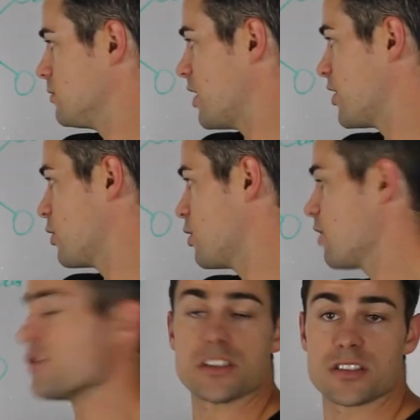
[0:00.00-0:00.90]
don't
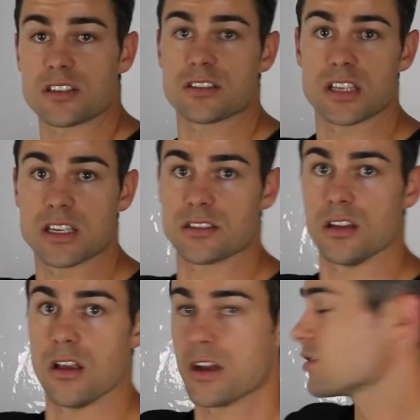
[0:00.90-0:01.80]
know if there's such a thing as a
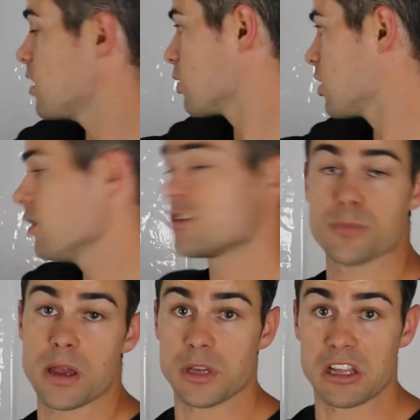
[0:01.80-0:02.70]
lifestyle coach,
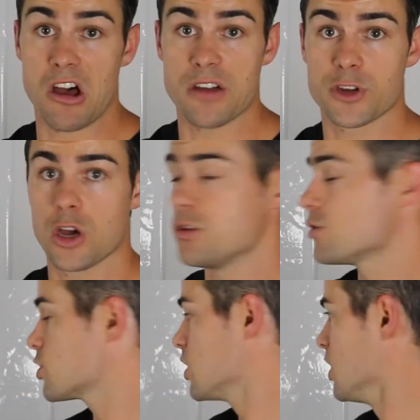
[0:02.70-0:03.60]
maybe a life
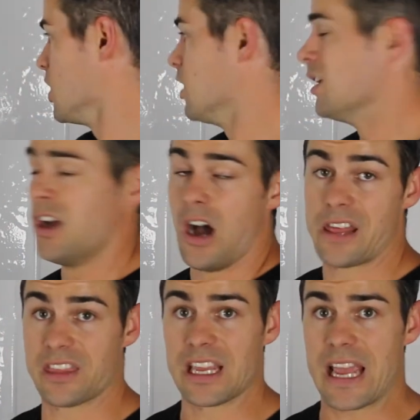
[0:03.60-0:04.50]
coach. I
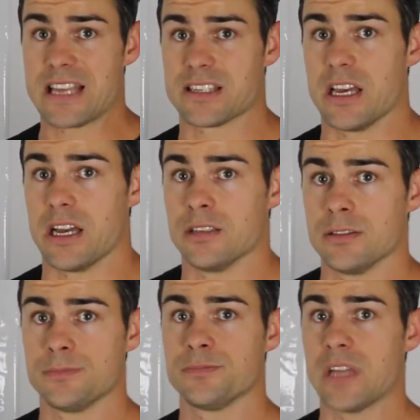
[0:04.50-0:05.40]
think as
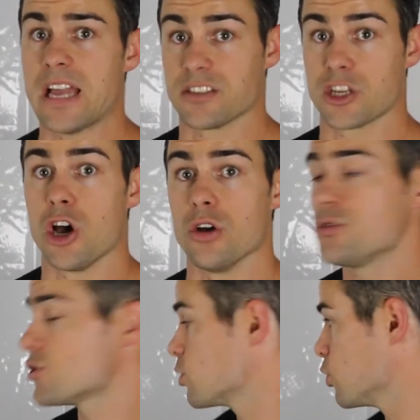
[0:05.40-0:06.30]
a
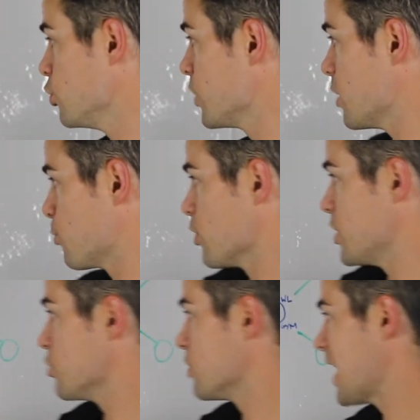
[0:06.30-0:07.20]
coach, you get a
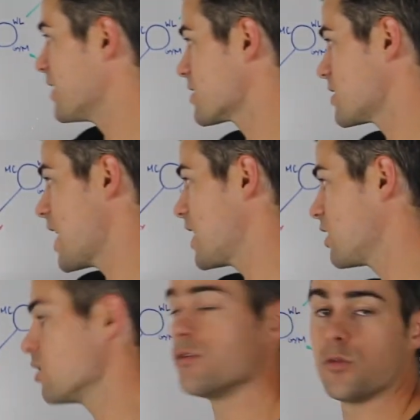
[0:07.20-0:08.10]
pretty good
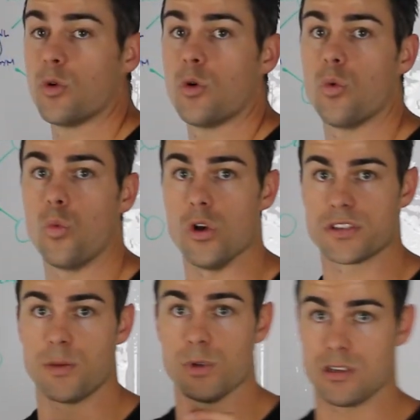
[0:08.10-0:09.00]
understanding of what
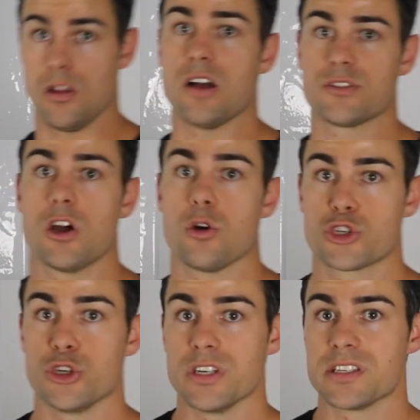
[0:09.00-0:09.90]
someone's lifestyle
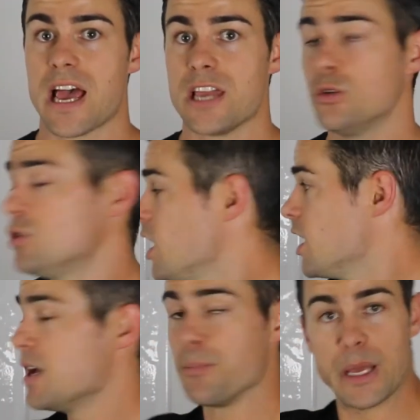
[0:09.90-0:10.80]
should entail.
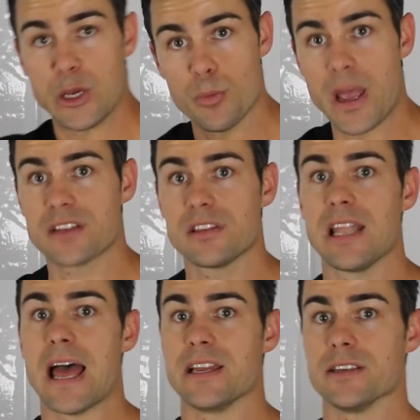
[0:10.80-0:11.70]
Peel back the
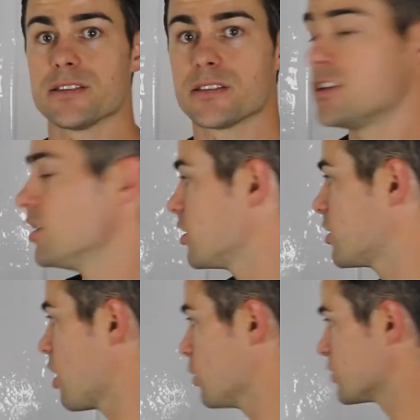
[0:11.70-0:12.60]
layers,
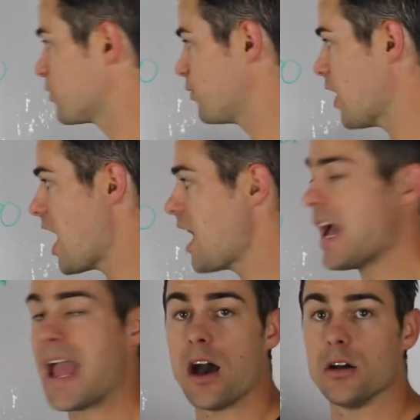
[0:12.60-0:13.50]
go as
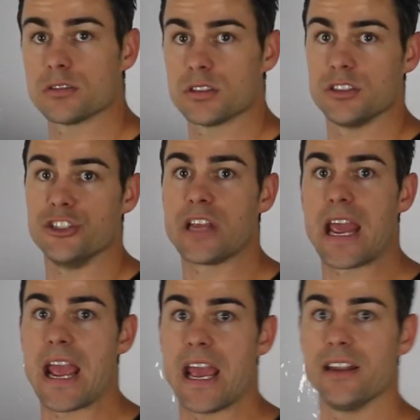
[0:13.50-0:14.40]
far out you
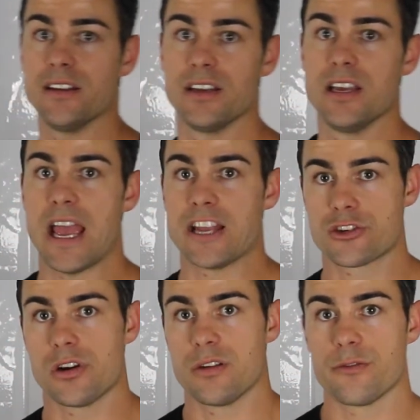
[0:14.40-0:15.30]
can, and
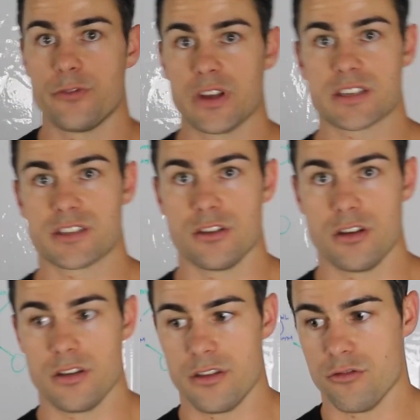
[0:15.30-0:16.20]
try and fix
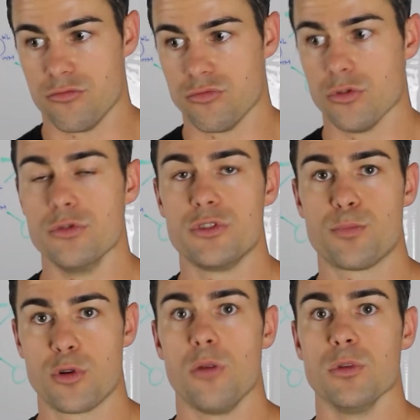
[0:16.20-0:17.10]
the root
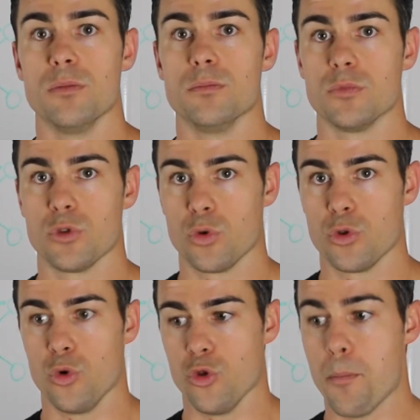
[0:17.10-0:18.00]
problem,
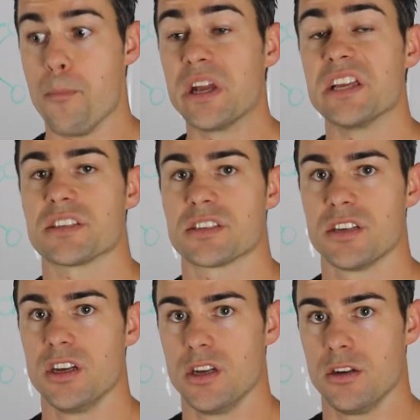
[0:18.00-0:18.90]
or the biggest
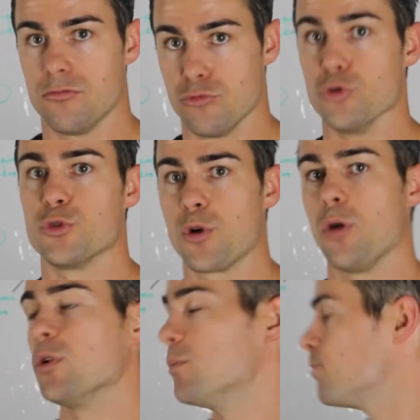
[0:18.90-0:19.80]
root
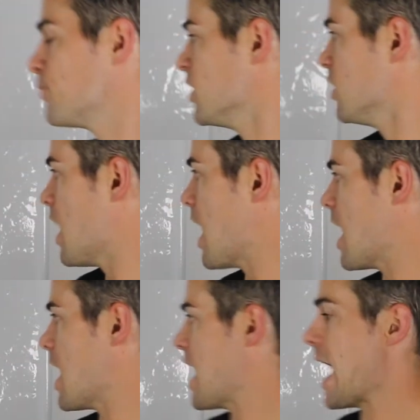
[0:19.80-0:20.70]
problem.
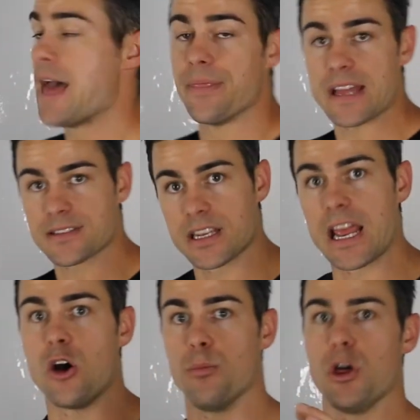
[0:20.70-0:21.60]
And that's going to
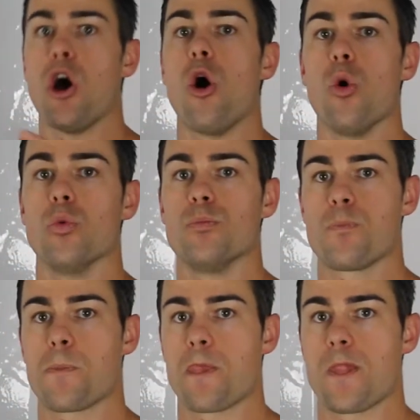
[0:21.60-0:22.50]
help the whole.
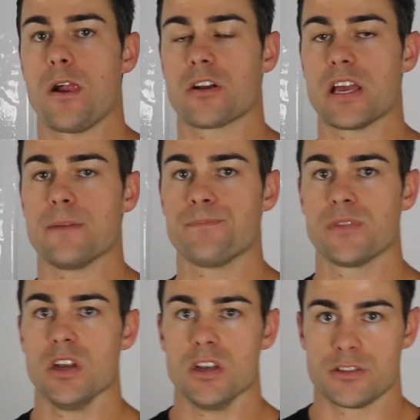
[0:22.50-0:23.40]
Okay,
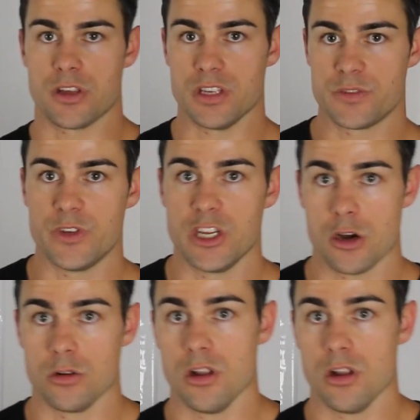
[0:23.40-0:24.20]
so this video,